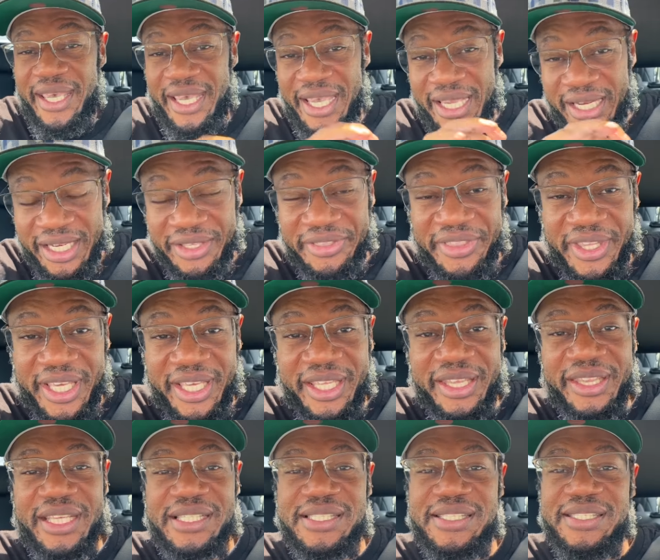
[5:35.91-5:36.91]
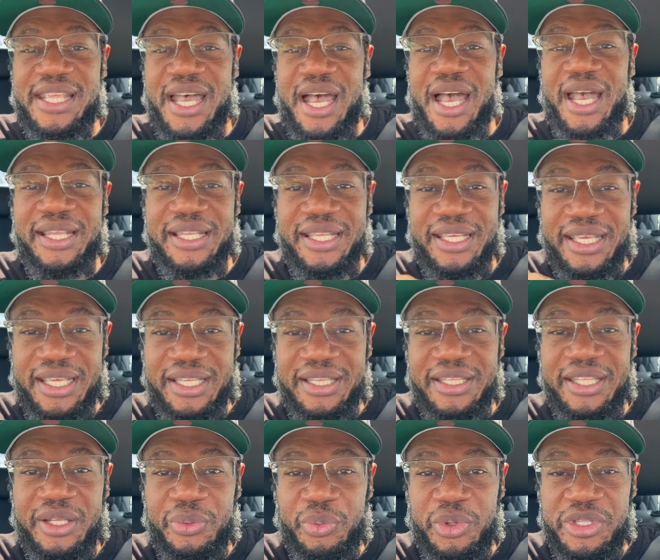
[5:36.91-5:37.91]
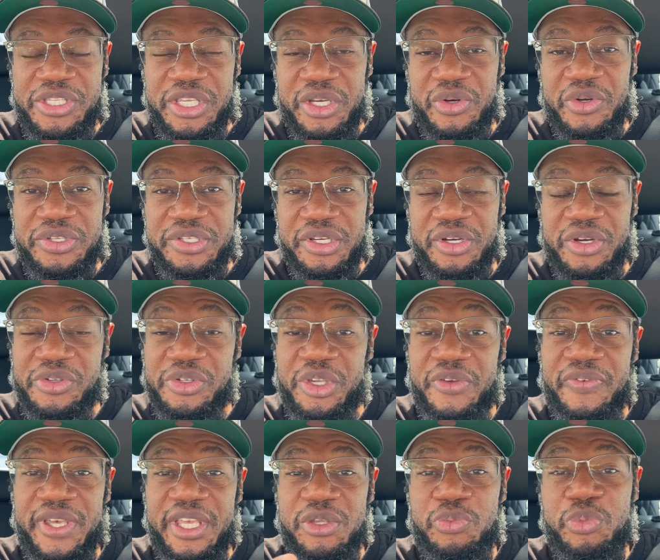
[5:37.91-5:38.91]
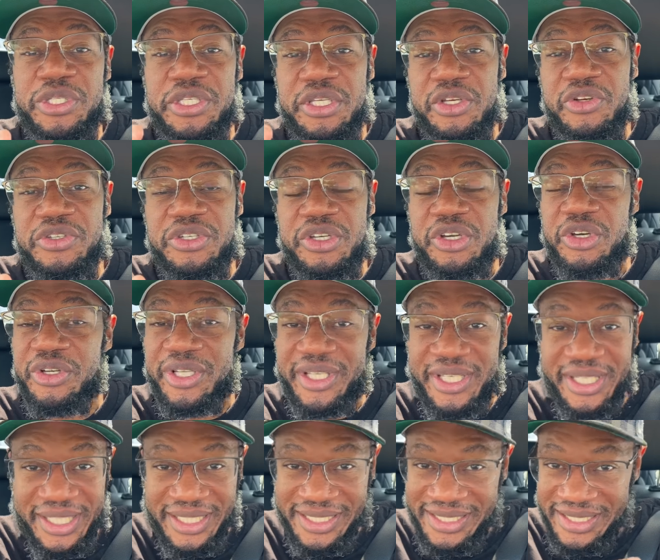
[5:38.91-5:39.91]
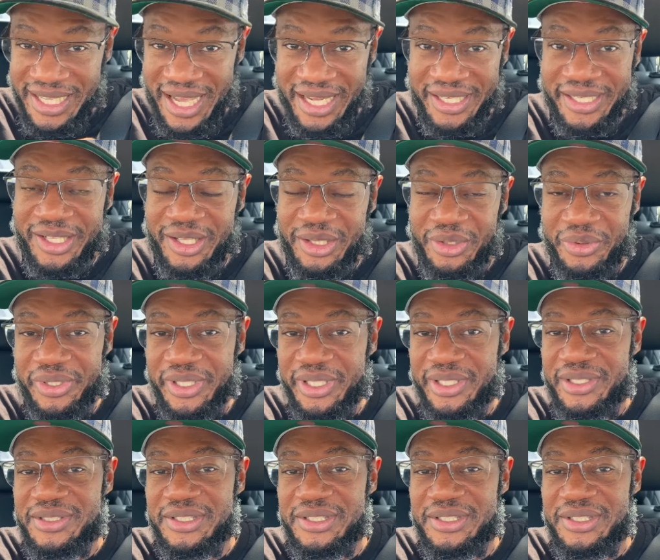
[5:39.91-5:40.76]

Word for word: Anything that's not ending with zero zero. So if it ends with zero zero, it's not included.